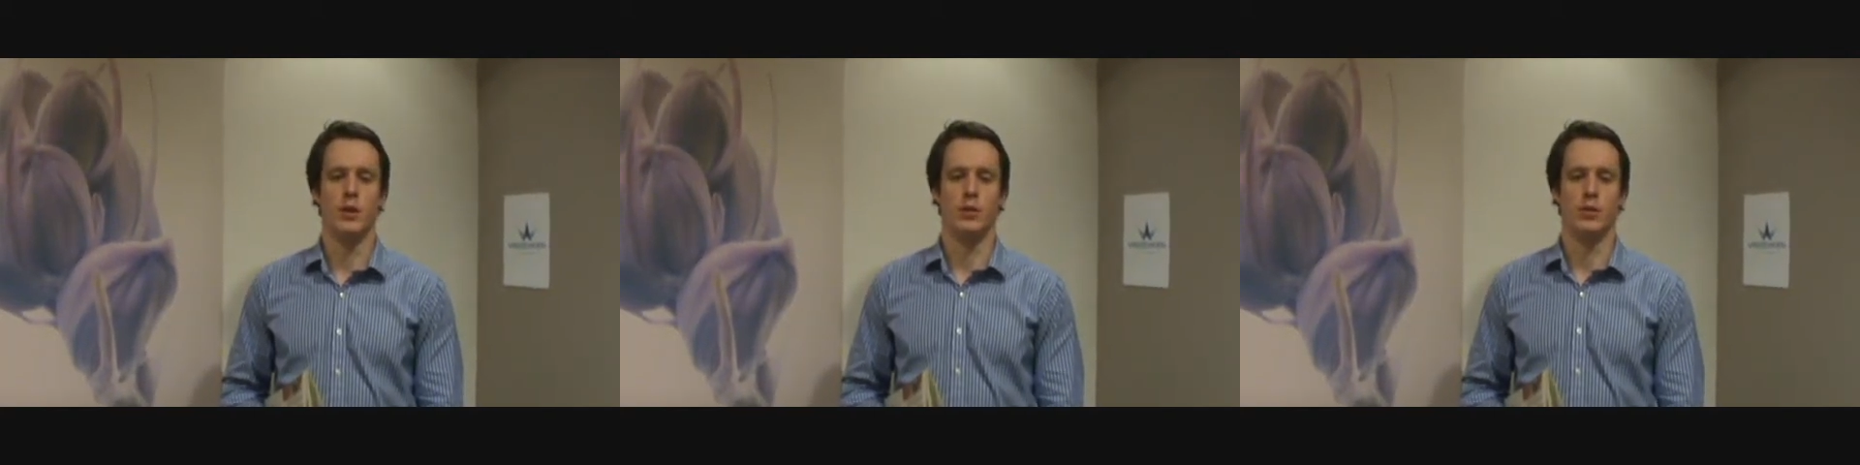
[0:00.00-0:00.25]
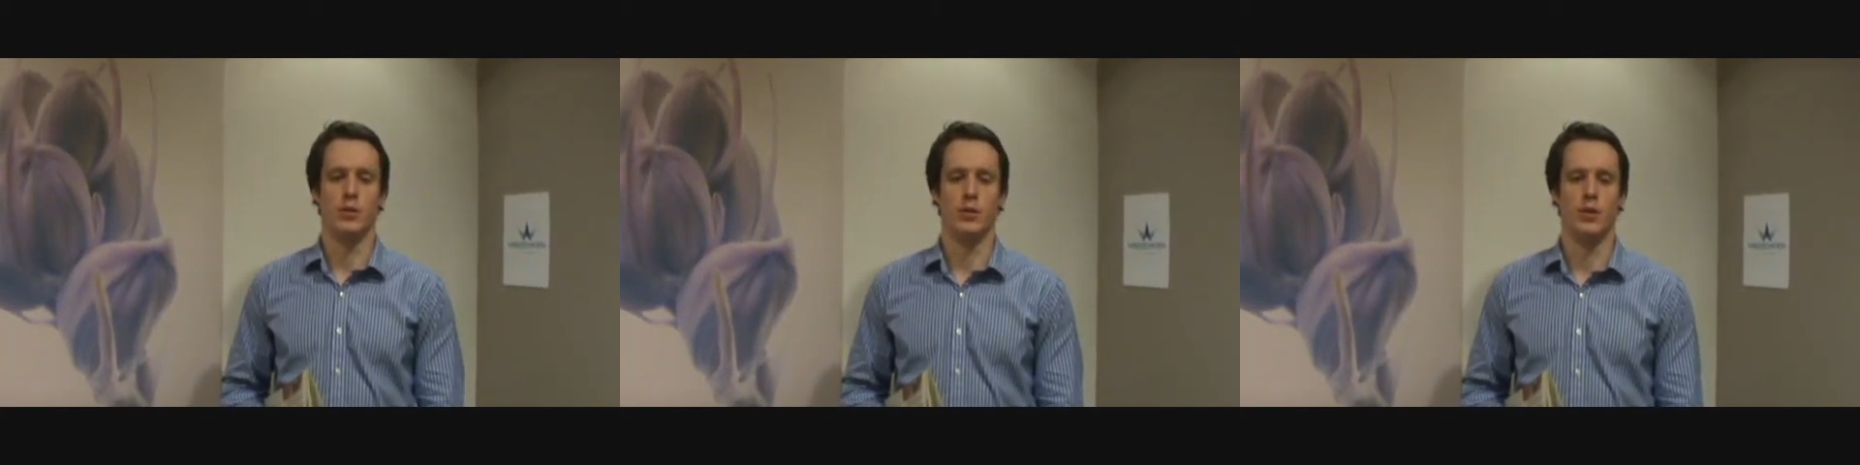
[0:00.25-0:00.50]

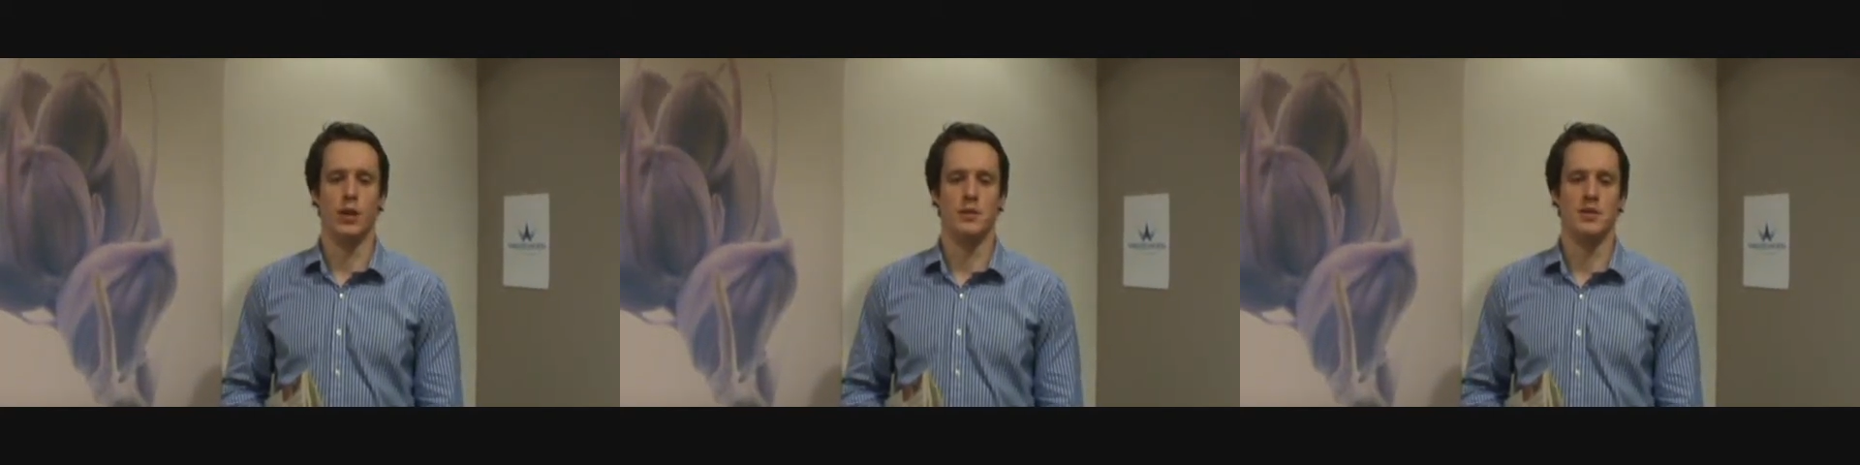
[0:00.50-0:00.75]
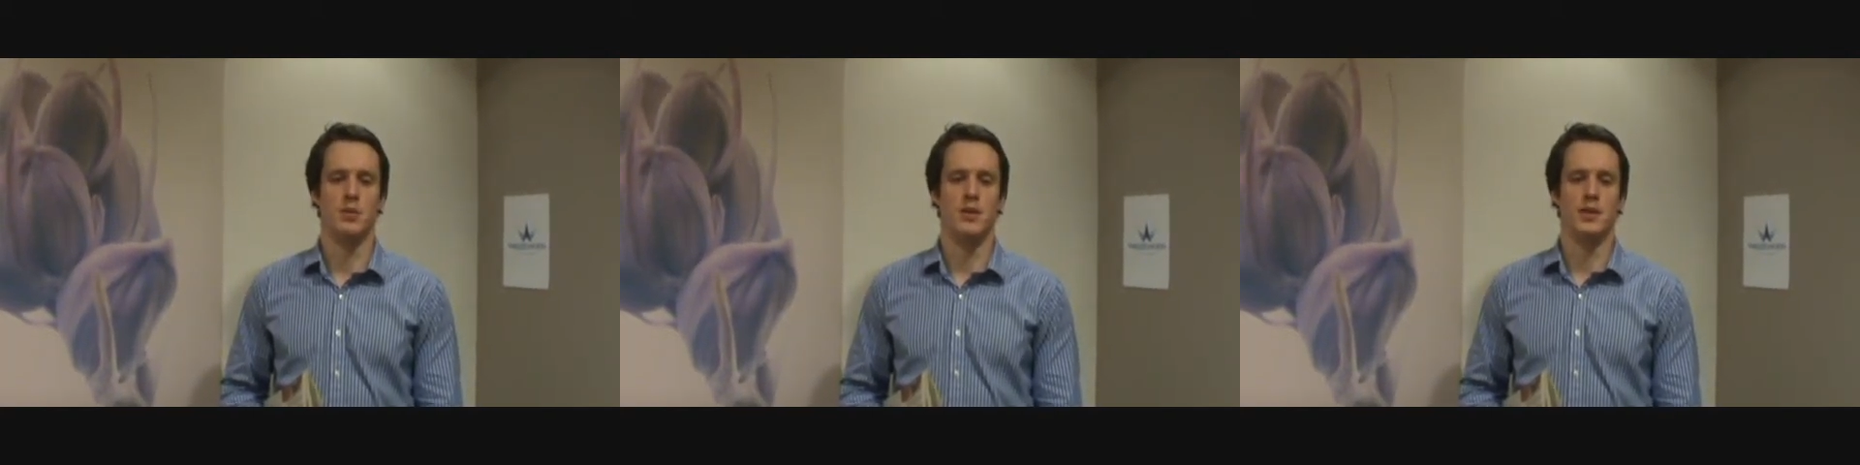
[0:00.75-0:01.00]
children
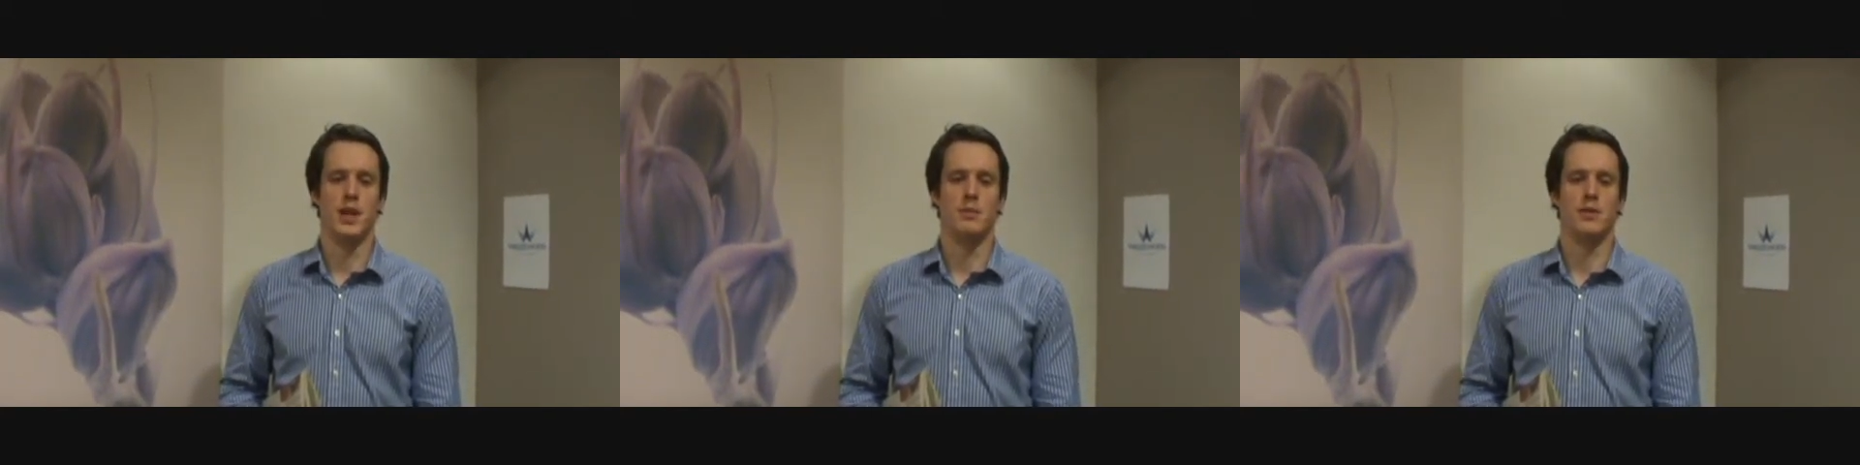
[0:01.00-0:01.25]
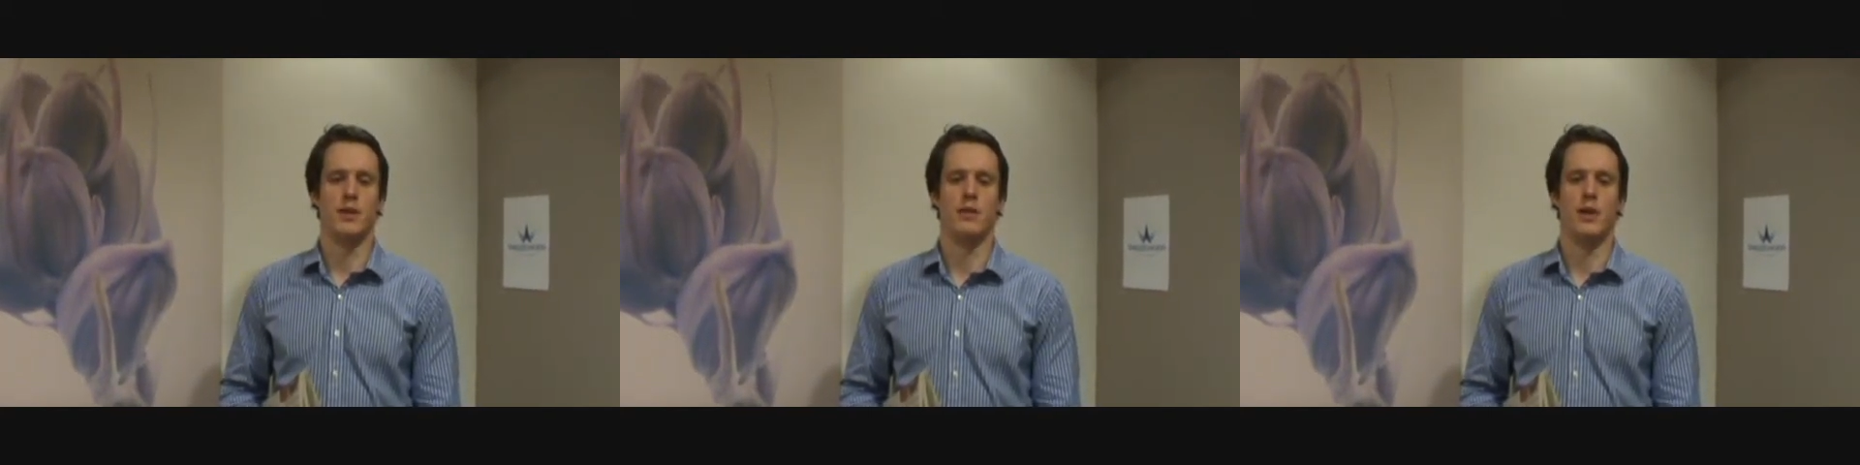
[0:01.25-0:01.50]
loses
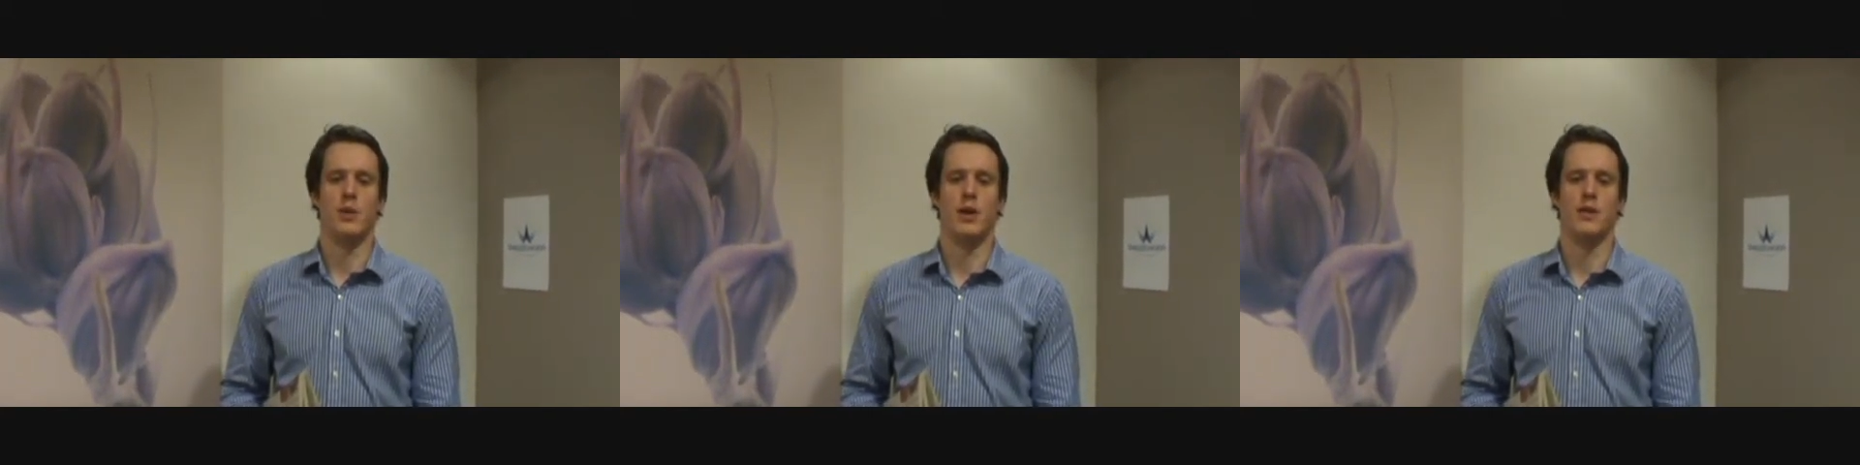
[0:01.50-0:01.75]
28% of their